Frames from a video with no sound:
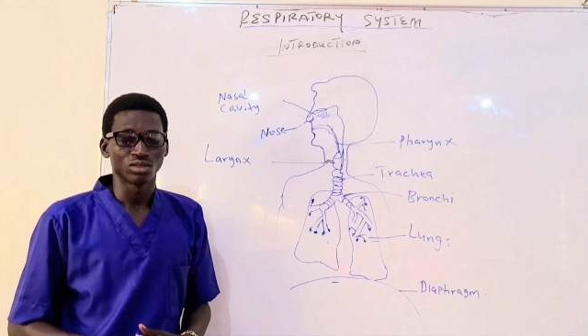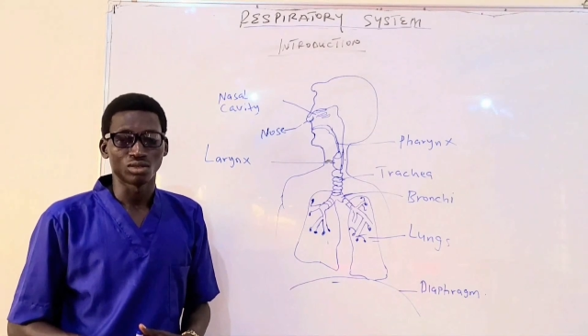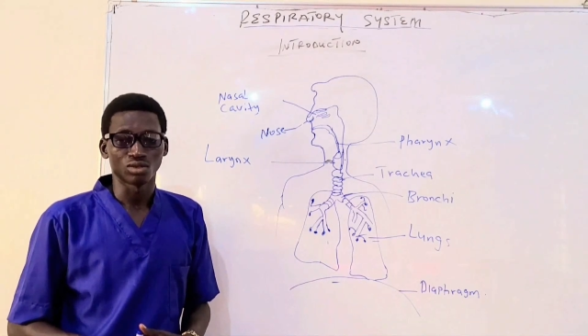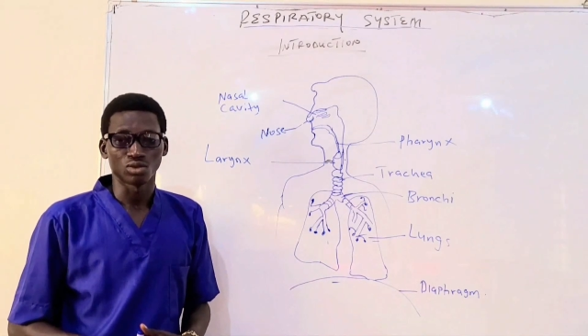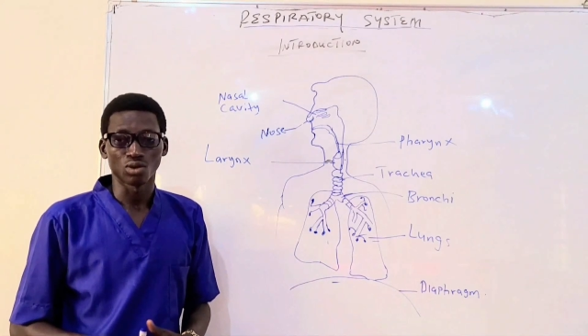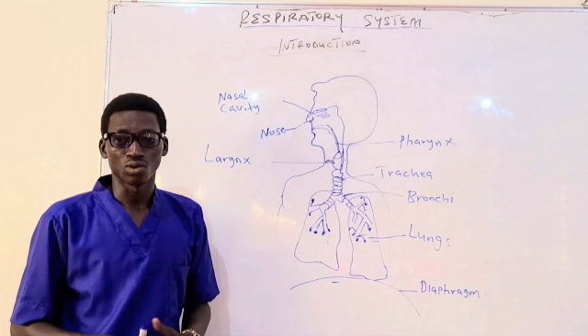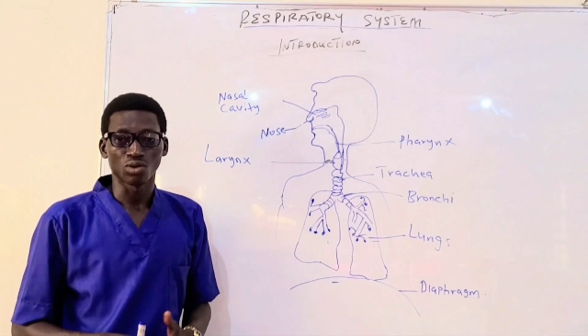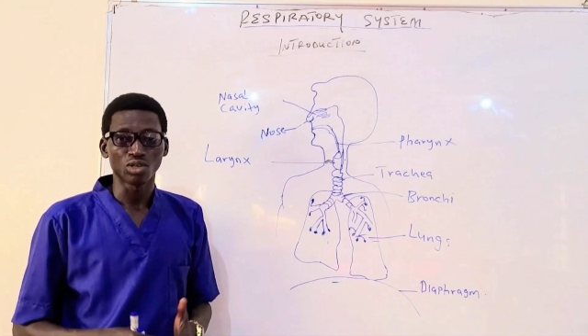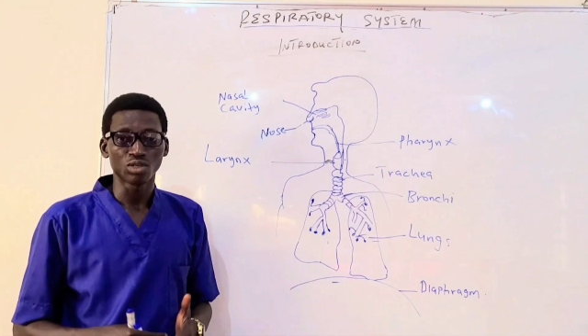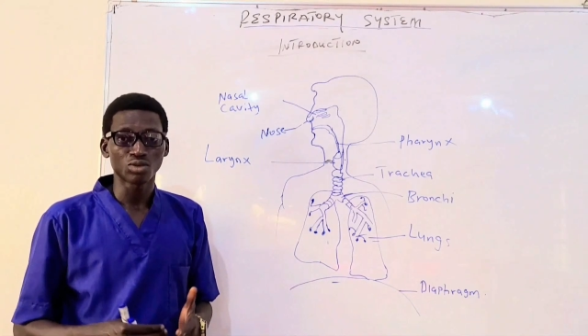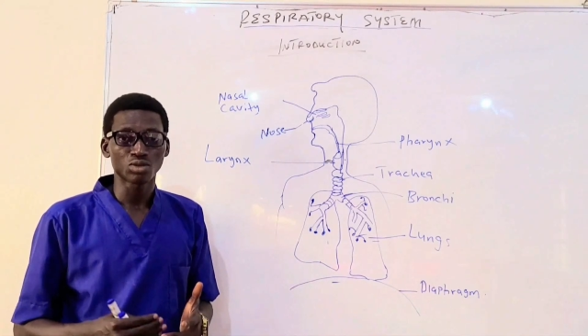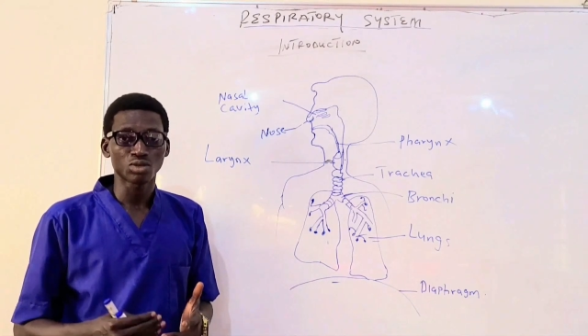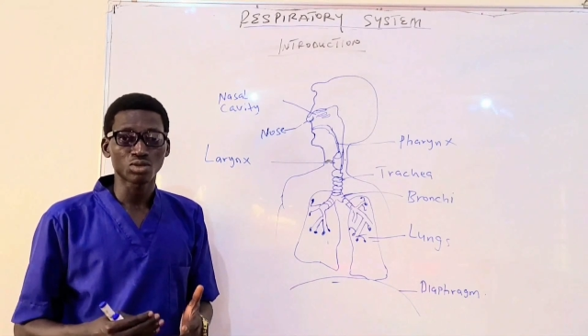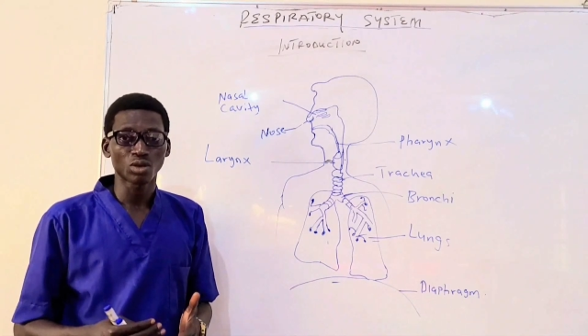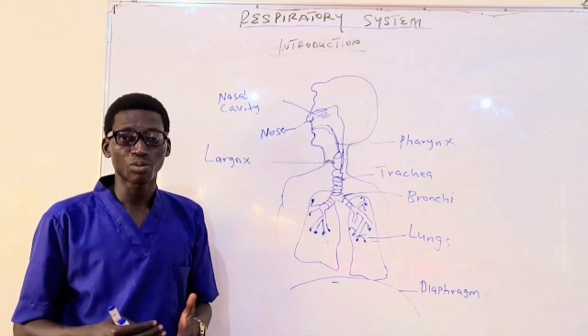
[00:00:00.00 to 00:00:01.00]
So we're going
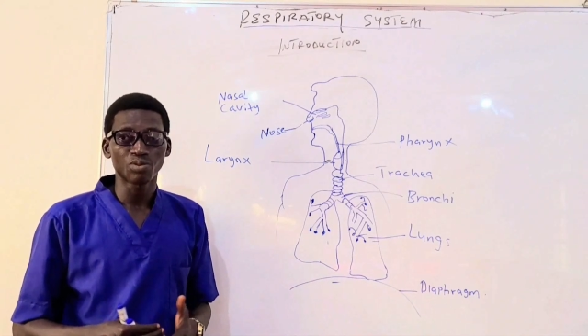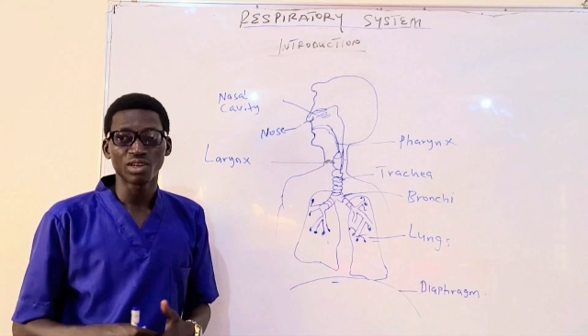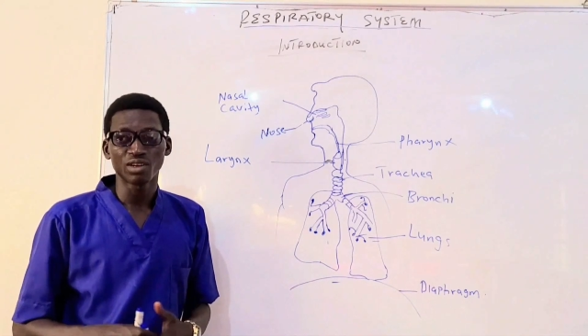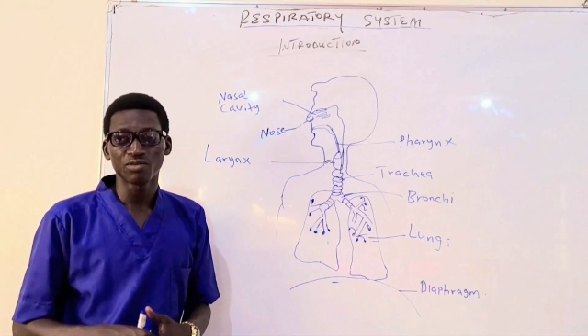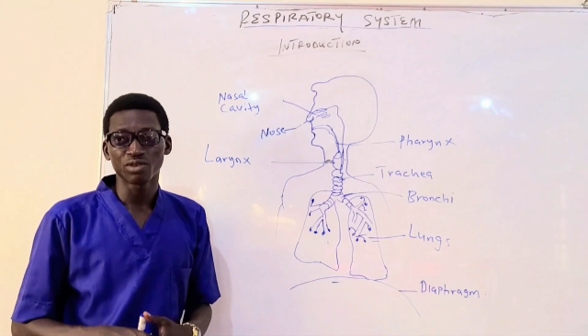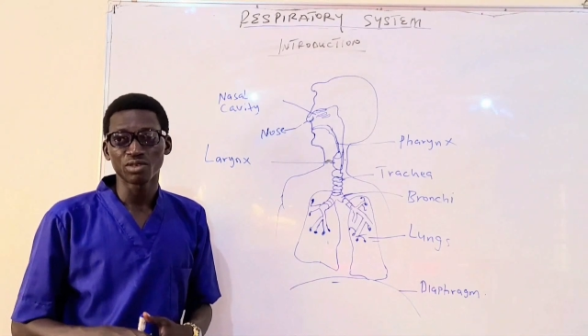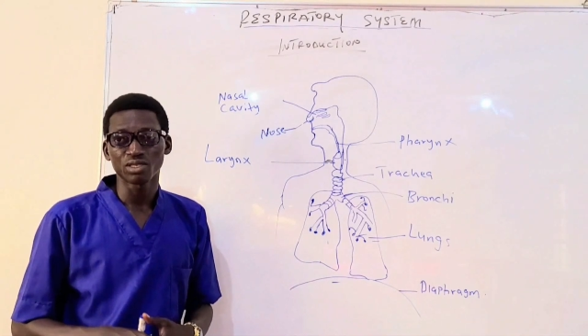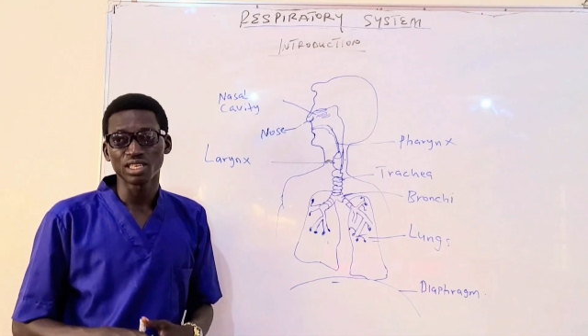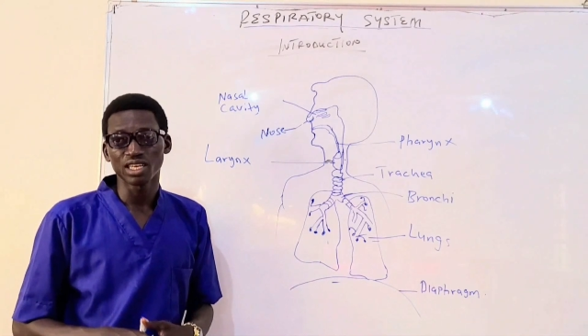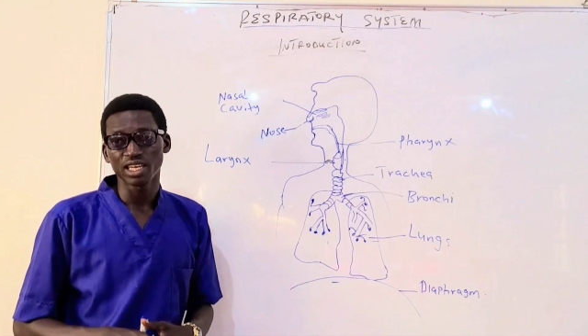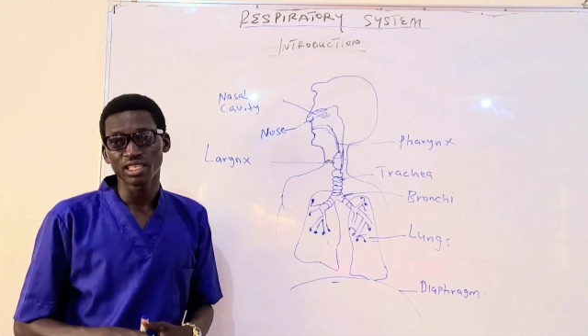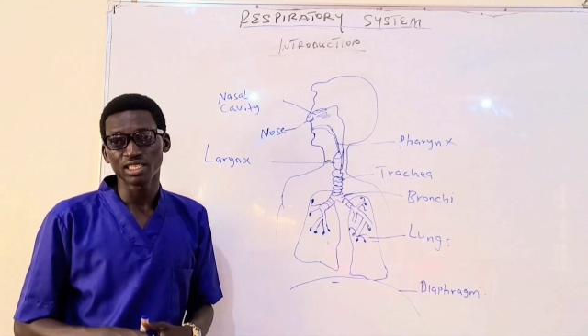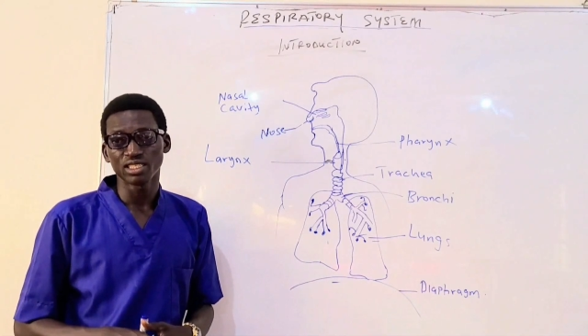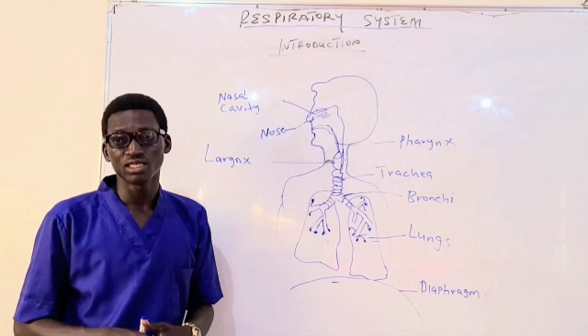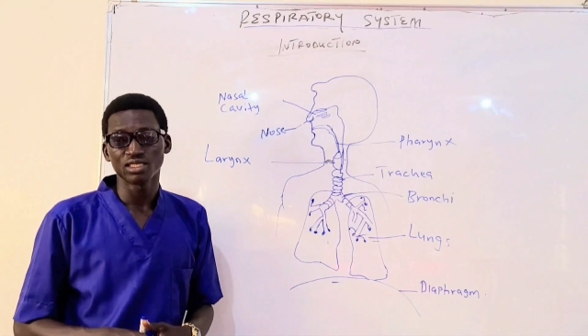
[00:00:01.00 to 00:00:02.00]
to stop here for
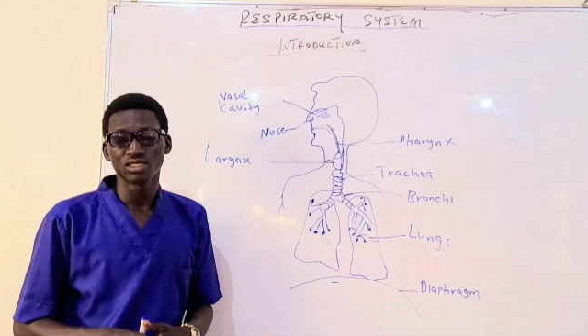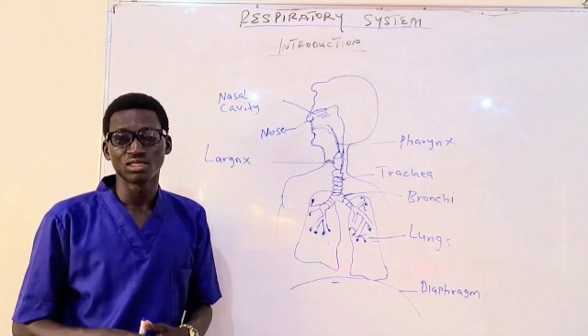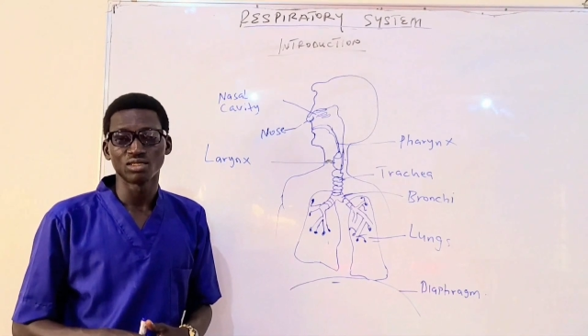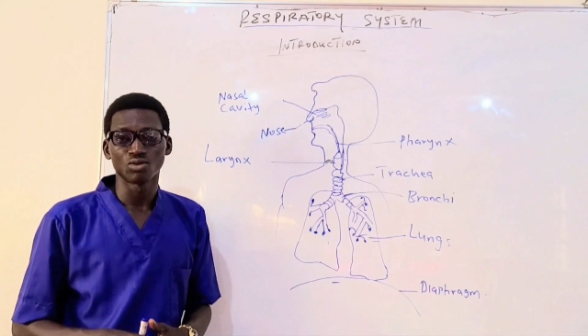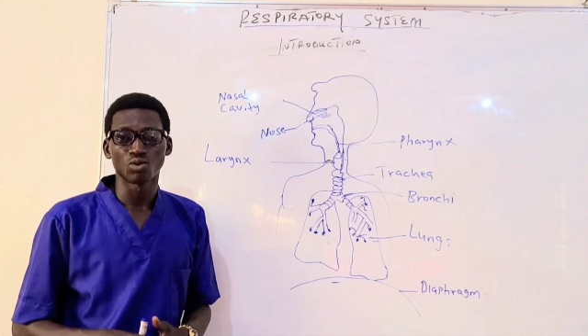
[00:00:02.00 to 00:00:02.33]
today.